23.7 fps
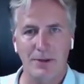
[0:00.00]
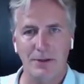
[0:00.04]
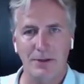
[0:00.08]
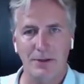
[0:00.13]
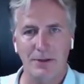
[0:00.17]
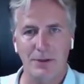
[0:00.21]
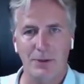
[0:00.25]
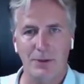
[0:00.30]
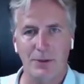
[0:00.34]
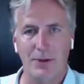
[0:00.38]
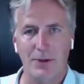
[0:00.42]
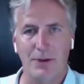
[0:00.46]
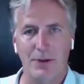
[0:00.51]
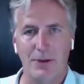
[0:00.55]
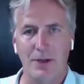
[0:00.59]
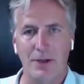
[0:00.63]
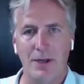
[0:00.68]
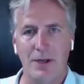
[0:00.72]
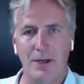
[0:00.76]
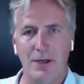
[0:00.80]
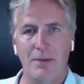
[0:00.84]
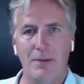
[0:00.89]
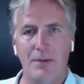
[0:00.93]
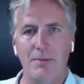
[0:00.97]
So we were
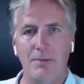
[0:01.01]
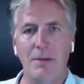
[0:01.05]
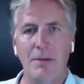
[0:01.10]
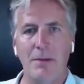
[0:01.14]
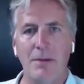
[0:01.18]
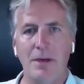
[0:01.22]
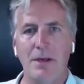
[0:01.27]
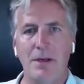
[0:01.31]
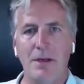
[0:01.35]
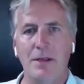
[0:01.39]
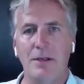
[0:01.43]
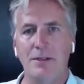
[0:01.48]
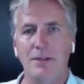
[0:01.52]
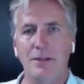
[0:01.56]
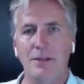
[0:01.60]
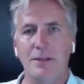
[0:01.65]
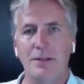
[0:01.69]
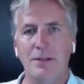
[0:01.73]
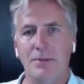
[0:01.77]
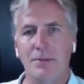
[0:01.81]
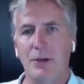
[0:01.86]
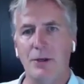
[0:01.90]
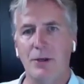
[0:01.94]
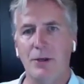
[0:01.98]
maybe guilty
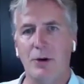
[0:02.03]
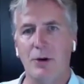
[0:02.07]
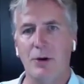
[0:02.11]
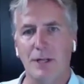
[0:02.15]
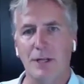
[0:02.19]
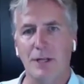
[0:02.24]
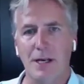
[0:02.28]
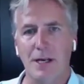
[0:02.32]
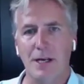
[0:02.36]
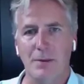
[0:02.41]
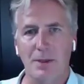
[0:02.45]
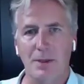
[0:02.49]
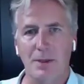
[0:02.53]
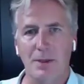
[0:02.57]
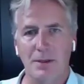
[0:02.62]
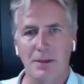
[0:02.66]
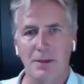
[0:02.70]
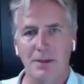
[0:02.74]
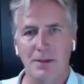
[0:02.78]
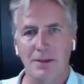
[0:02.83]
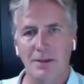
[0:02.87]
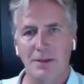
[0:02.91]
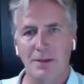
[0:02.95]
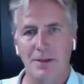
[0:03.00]
of being overly humble
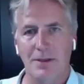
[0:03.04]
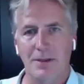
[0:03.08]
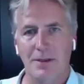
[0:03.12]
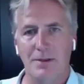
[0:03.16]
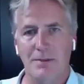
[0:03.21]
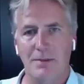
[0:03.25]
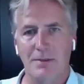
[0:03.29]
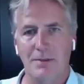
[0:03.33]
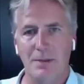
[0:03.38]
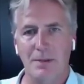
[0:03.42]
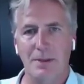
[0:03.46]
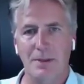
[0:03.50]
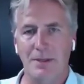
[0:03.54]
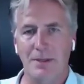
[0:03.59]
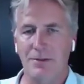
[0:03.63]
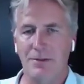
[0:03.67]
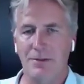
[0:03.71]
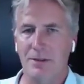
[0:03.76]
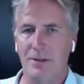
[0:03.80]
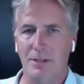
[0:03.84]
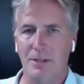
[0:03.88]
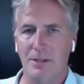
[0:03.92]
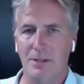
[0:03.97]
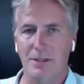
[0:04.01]
and maybe even
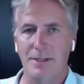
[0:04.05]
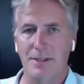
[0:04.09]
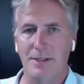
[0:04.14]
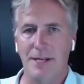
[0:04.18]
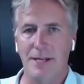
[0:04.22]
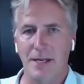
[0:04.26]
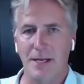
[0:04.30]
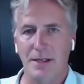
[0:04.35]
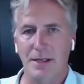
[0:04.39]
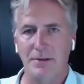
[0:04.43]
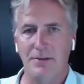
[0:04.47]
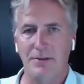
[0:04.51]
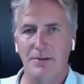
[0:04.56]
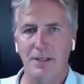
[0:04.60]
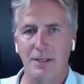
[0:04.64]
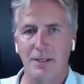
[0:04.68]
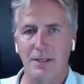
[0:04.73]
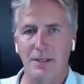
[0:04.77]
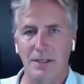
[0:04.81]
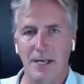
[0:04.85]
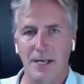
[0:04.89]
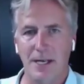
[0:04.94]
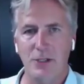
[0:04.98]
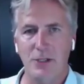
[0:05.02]
a little naive. In the
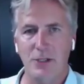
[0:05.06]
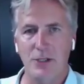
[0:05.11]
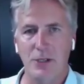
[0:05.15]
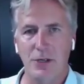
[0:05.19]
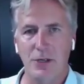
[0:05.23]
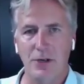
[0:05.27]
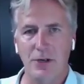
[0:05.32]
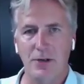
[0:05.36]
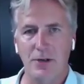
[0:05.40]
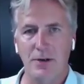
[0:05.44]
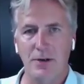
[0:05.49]
last year,